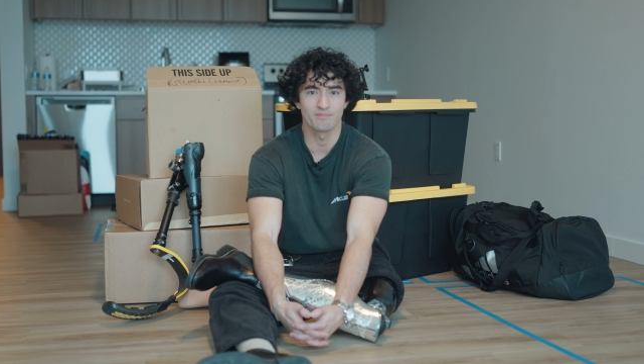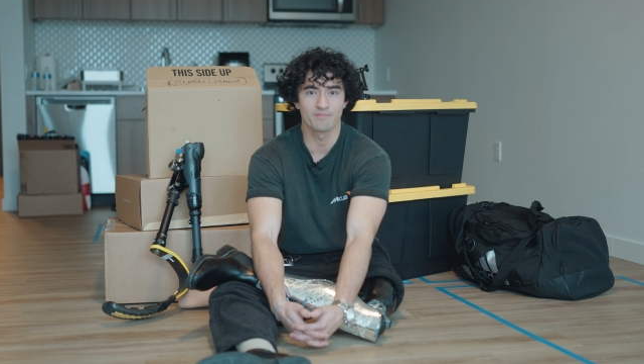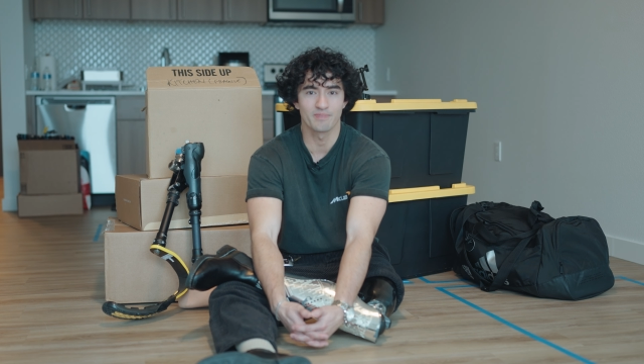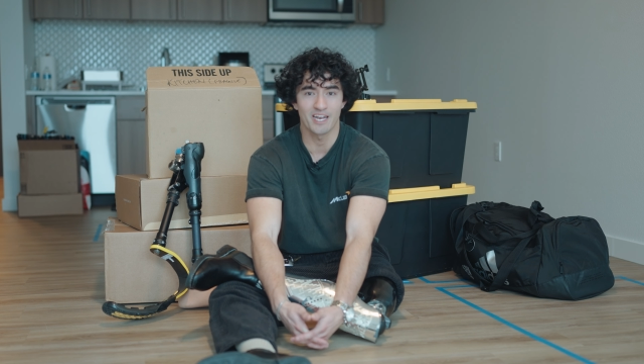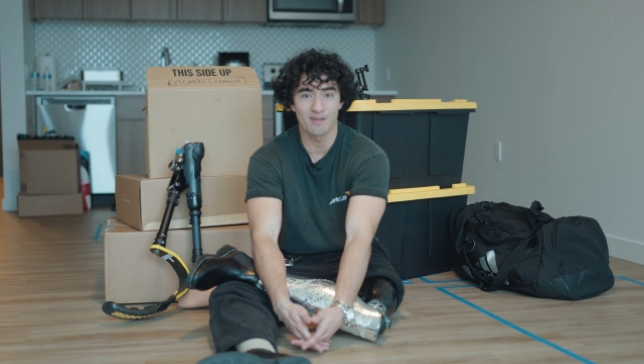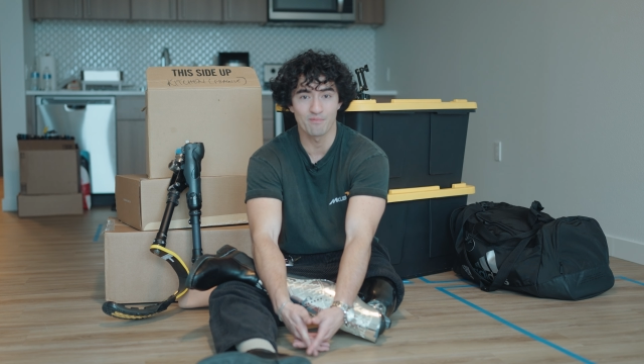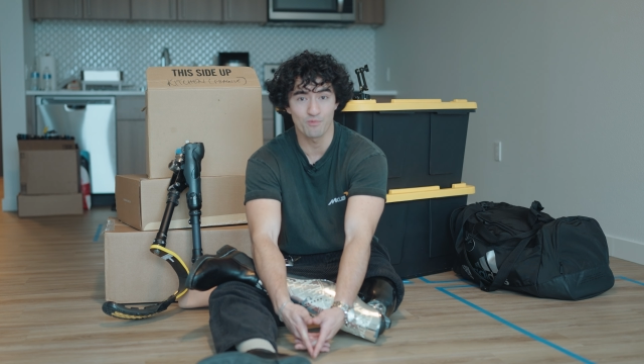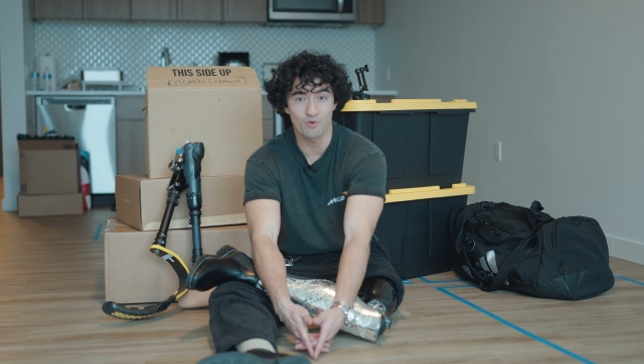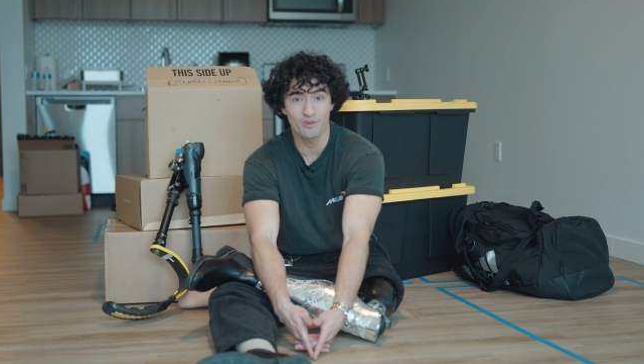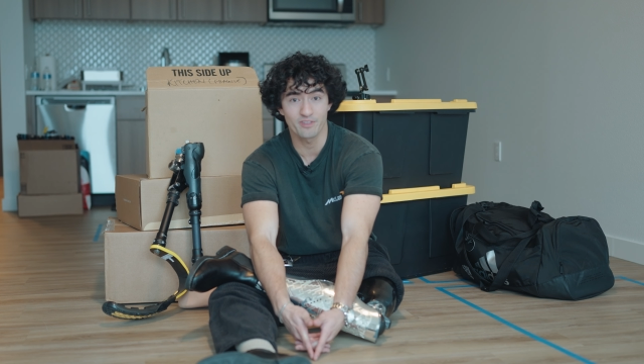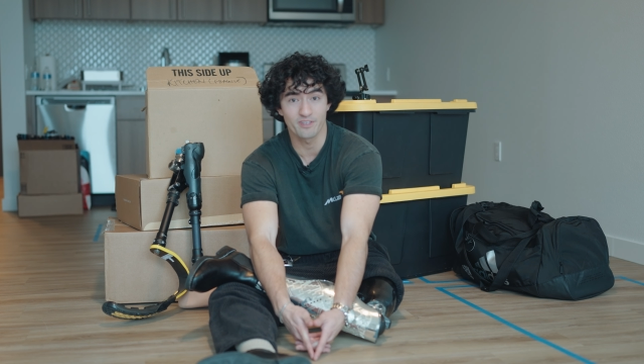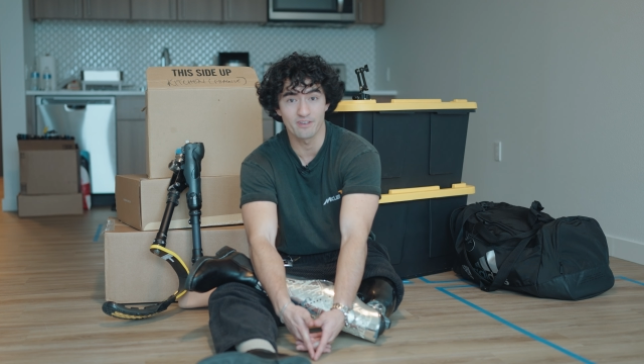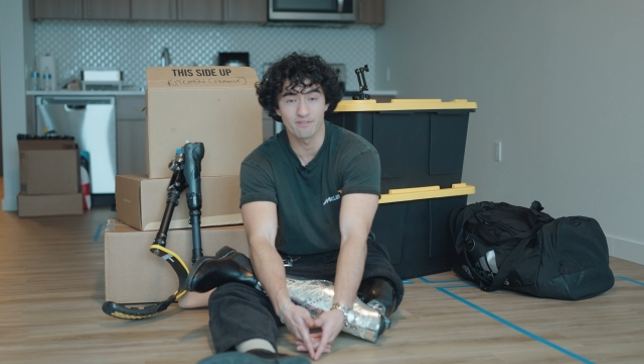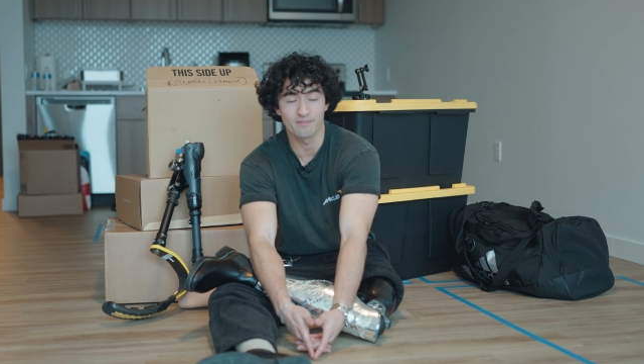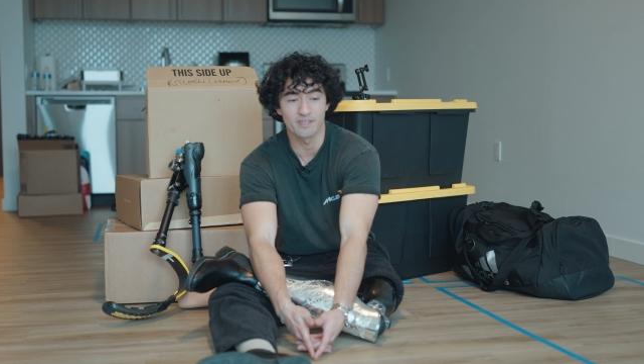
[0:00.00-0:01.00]
that I'm
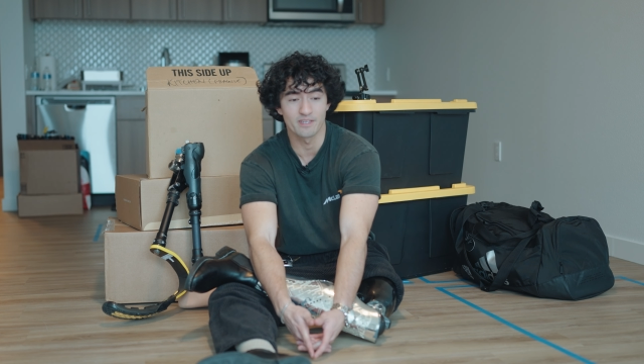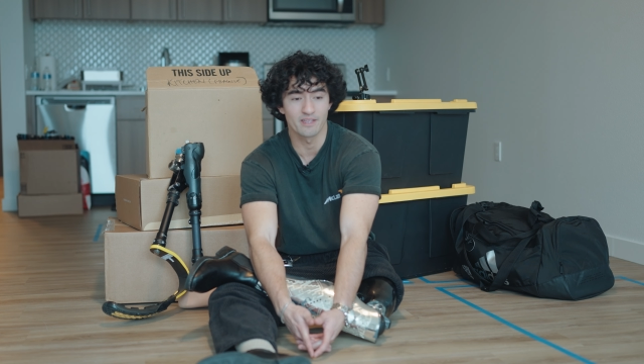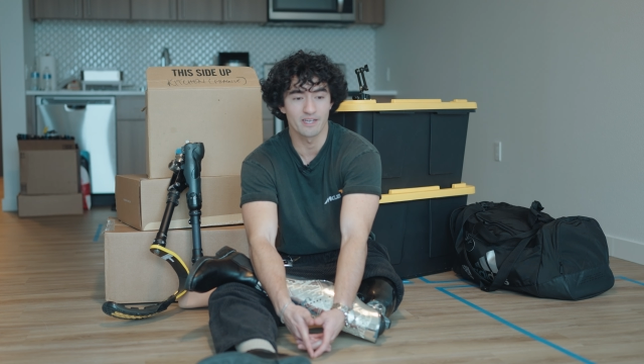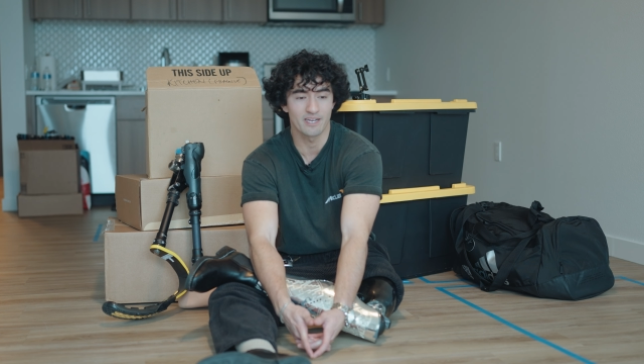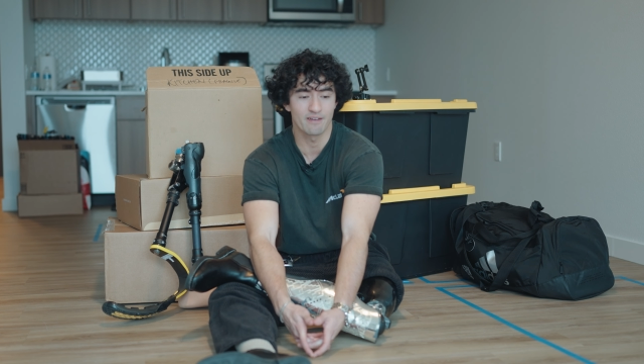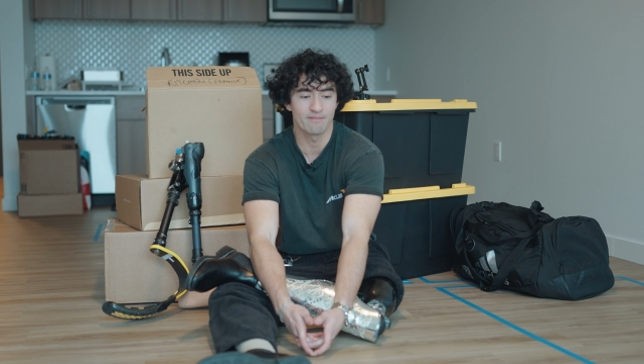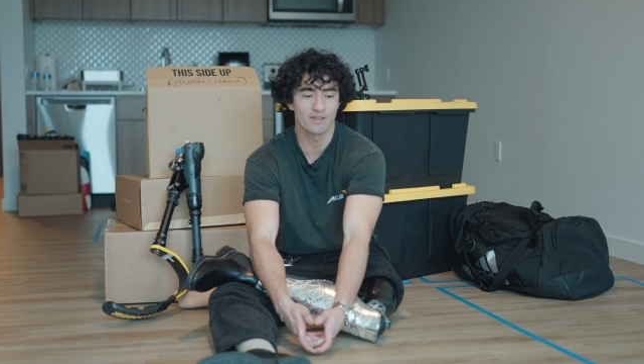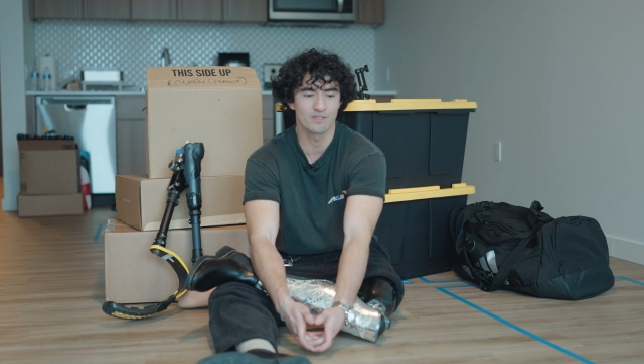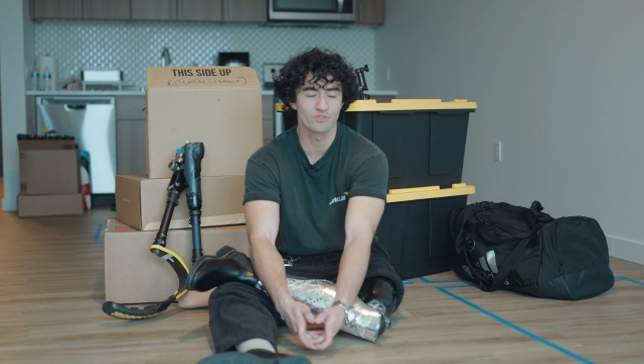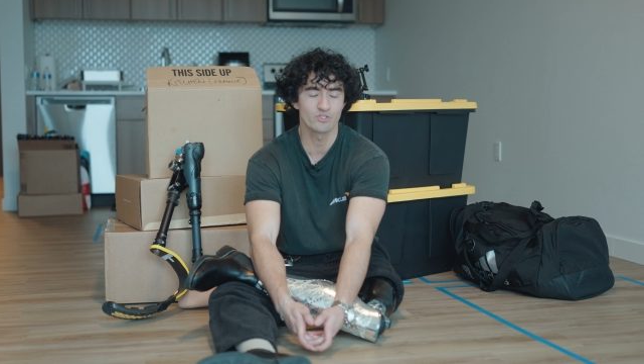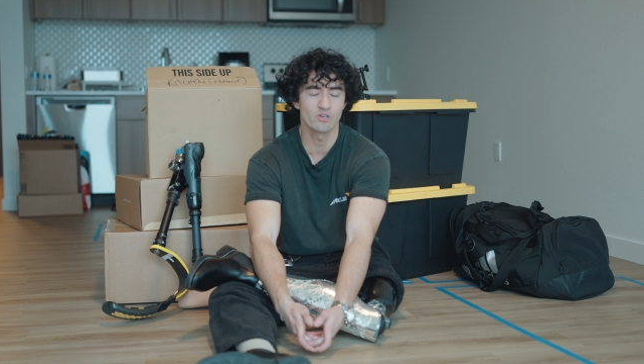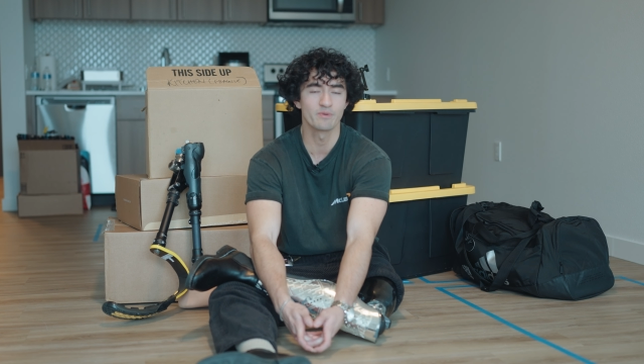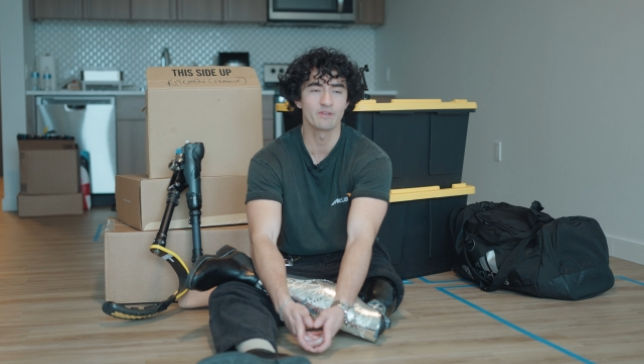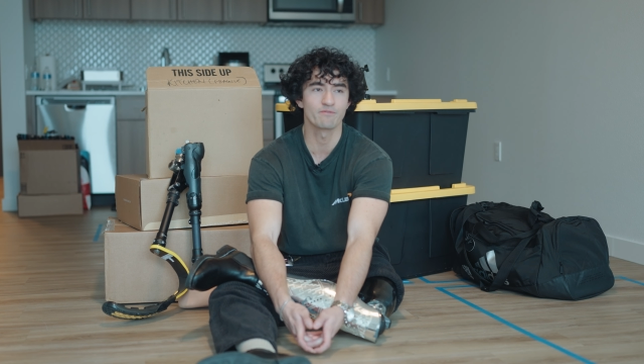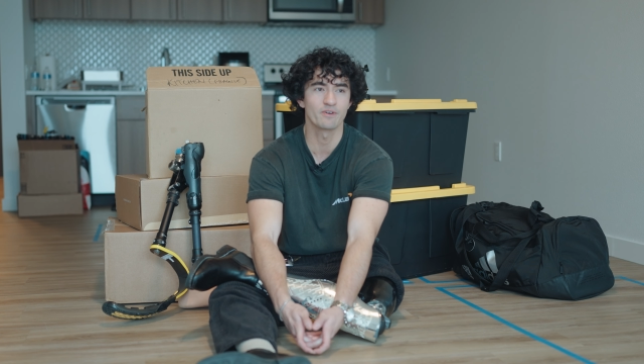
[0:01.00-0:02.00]
worthy of it. Like I've had
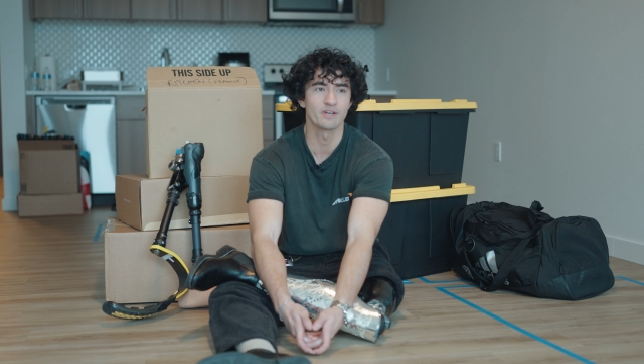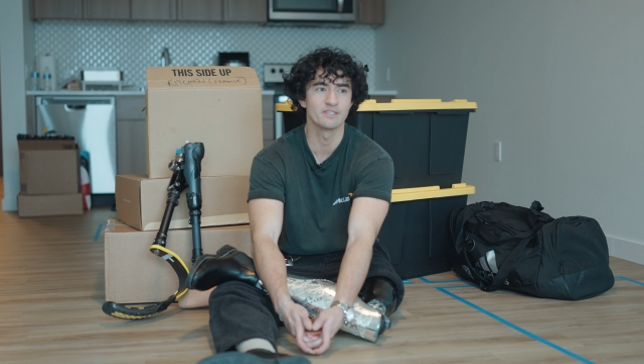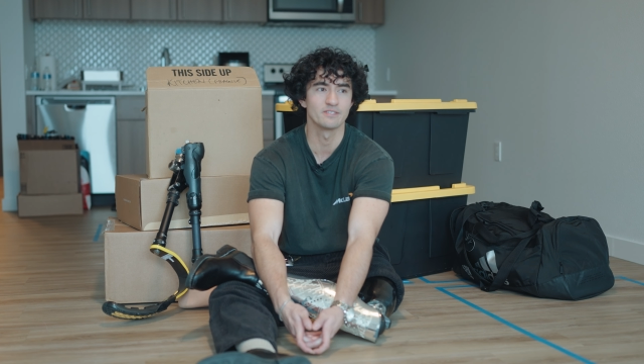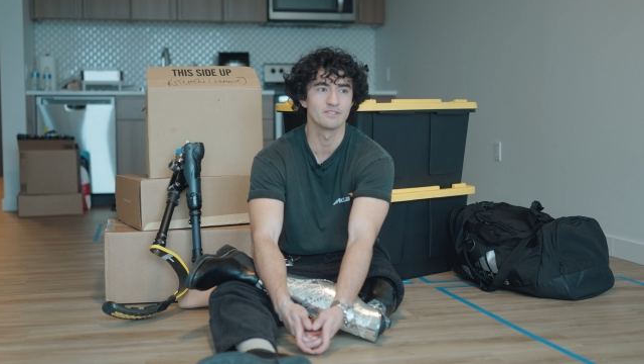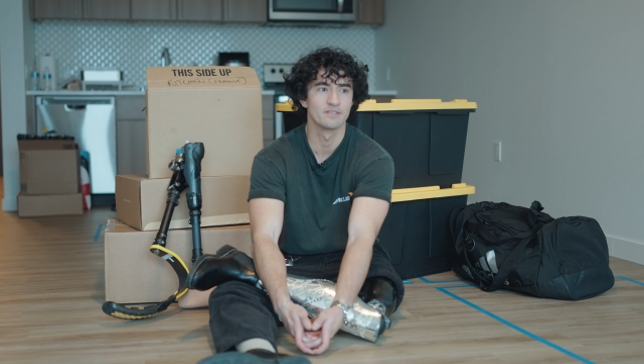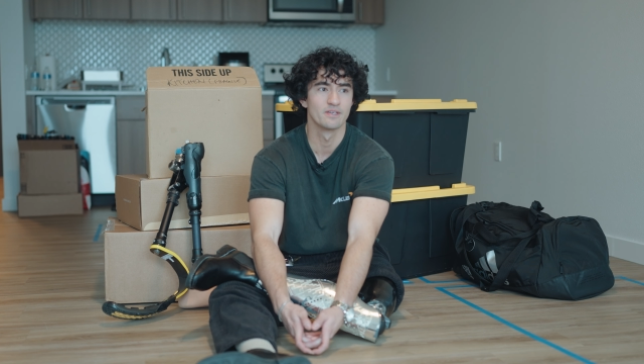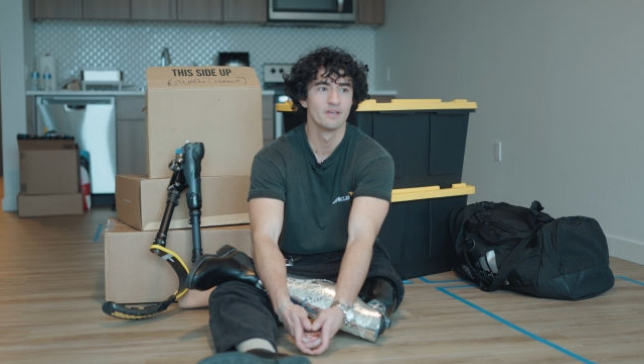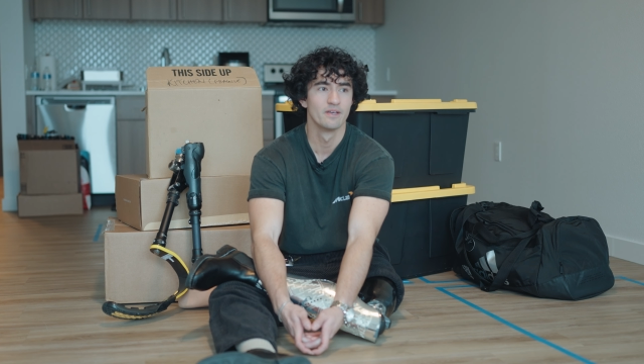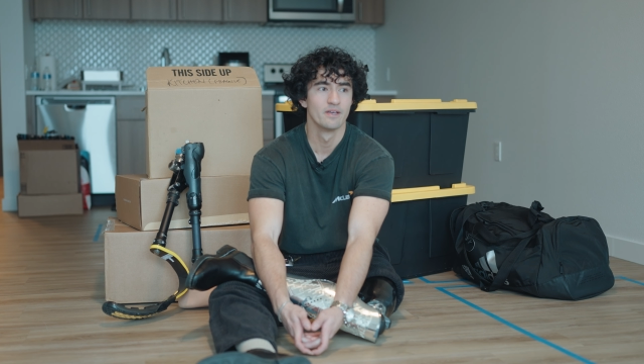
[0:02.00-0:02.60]
so many friends